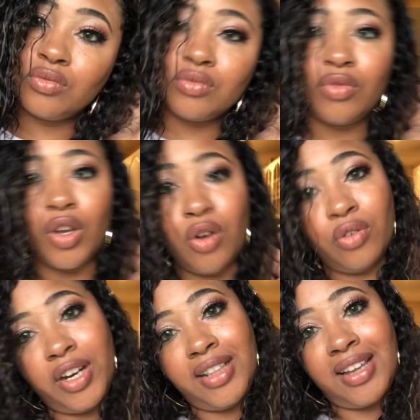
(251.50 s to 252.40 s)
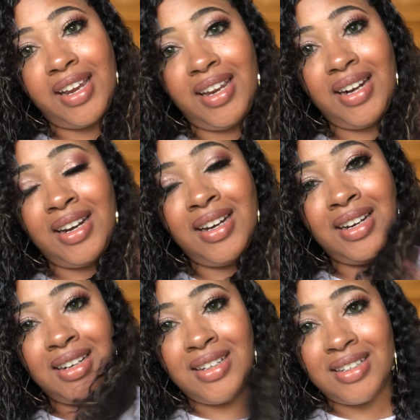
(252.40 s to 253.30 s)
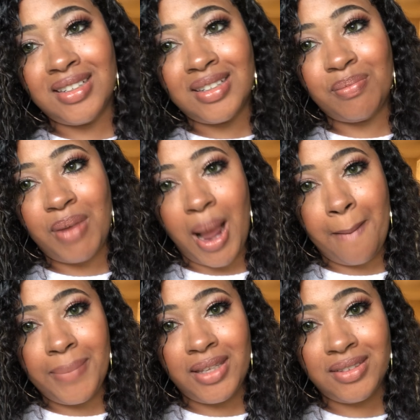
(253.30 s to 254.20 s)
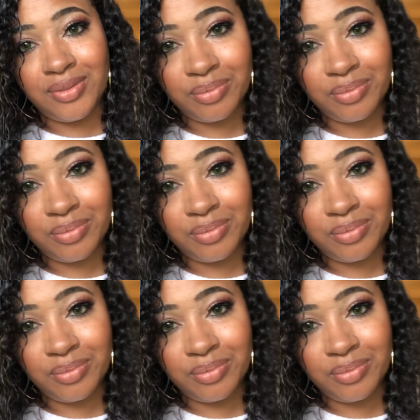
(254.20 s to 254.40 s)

no ring light, popping,